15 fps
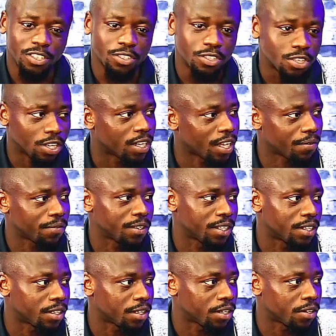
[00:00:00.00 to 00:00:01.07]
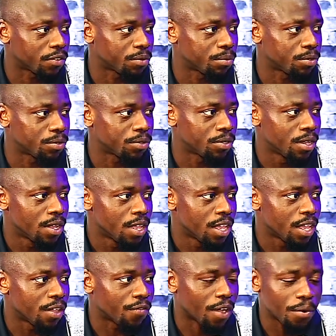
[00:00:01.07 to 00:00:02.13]
you're gonna have to get uncomfortable.
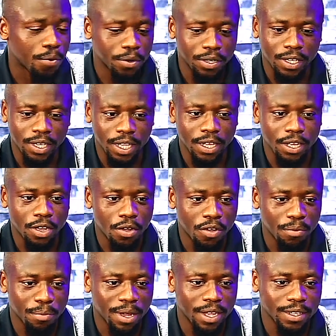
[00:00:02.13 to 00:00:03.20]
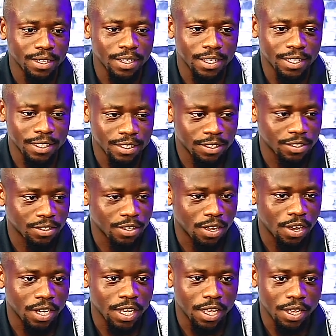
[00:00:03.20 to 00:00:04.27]
Mm-hmm. If I want to let go of my addictions
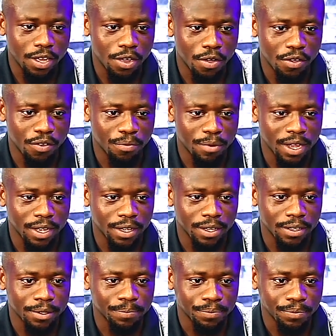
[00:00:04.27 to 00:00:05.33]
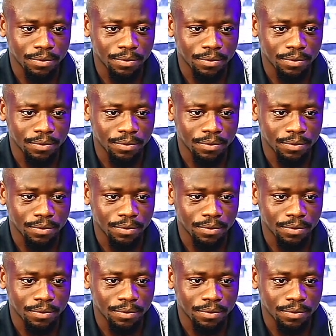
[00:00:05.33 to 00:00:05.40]
and let go of my